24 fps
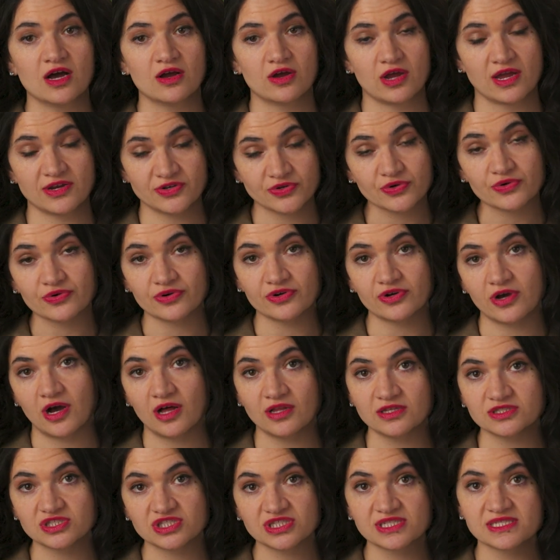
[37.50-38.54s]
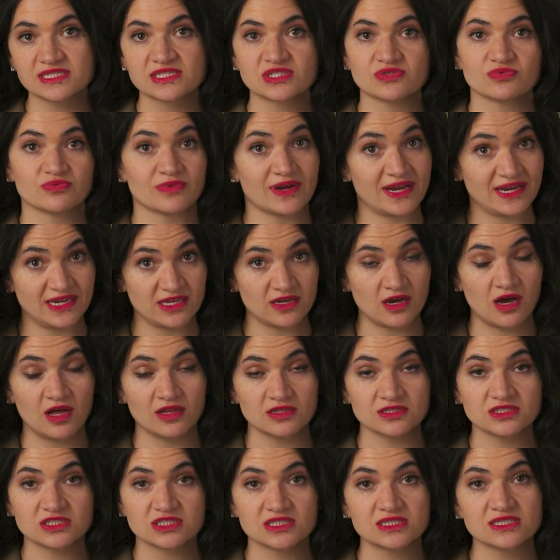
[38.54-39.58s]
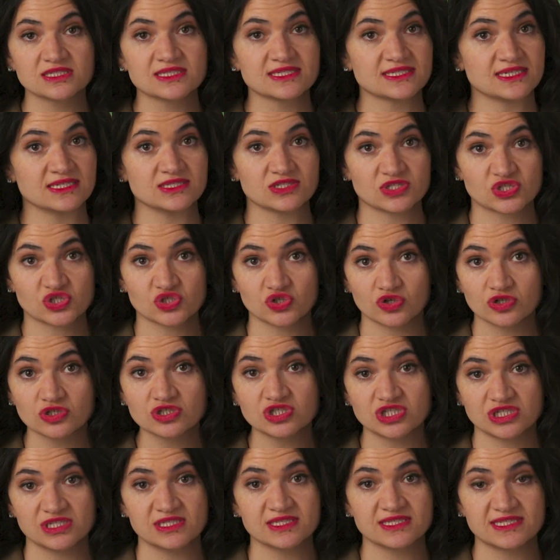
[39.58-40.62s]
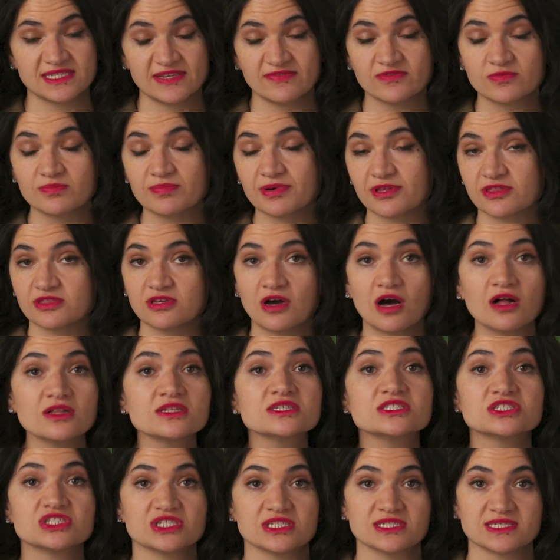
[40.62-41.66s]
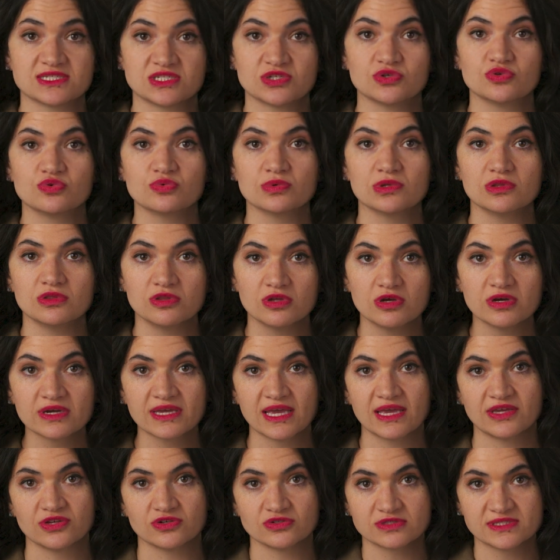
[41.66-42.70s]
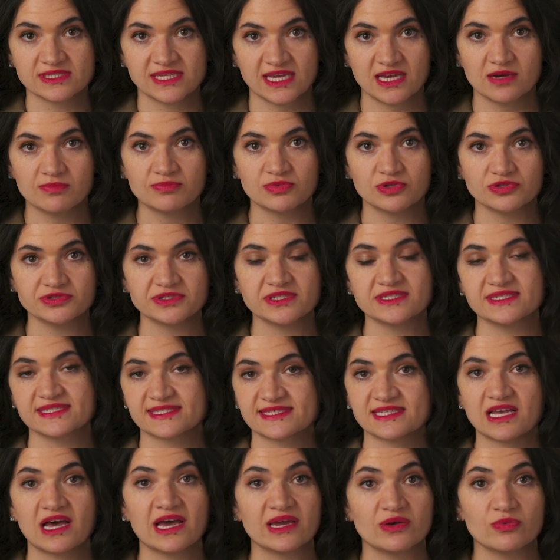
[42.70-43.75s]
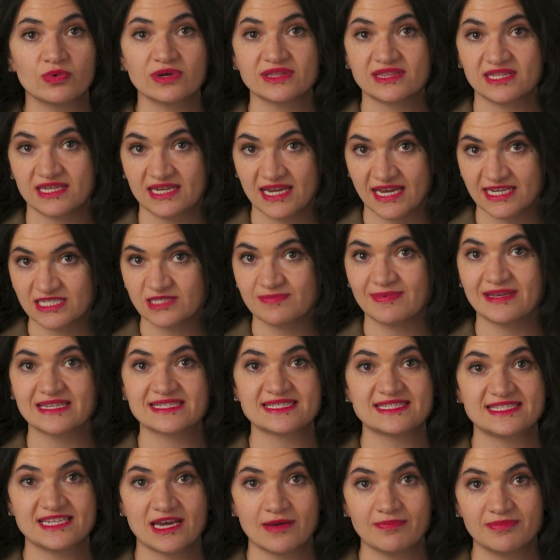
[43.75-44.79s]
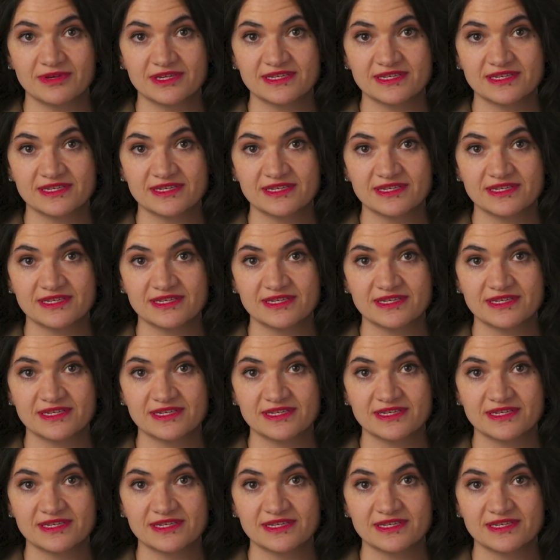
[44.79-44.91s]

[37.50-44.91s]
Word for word: endocrinologists, radiologists, and surgeons, even pathologists who will look at your sample to decide what the next best step